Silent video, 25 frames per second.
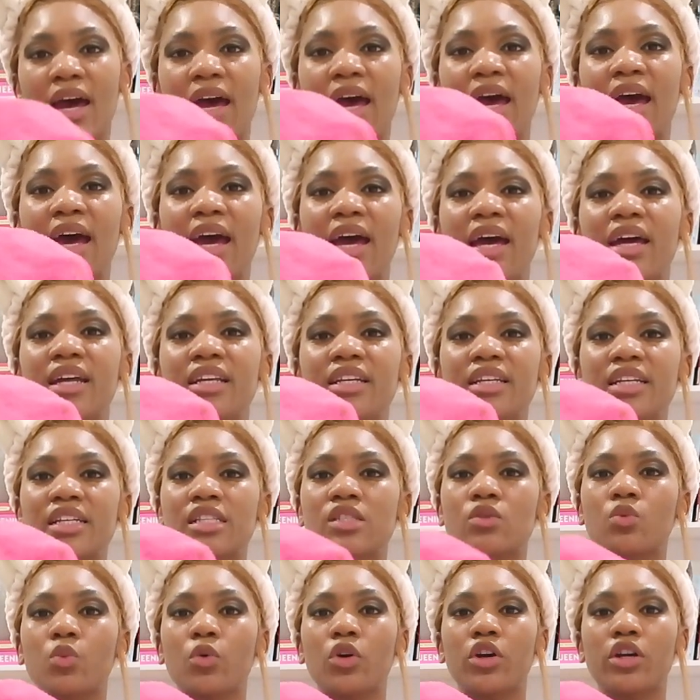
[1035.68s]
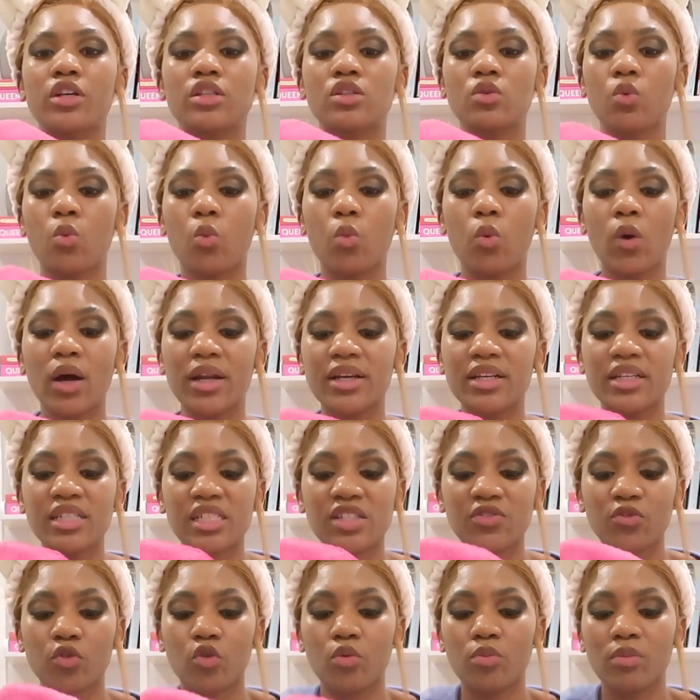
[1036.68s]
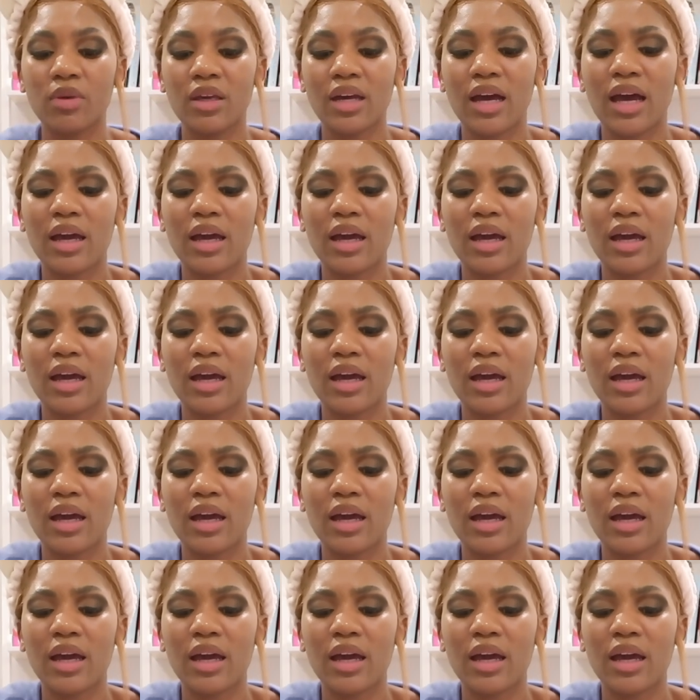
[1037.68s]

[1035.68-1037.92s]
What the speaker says: and it's worked wonders for me.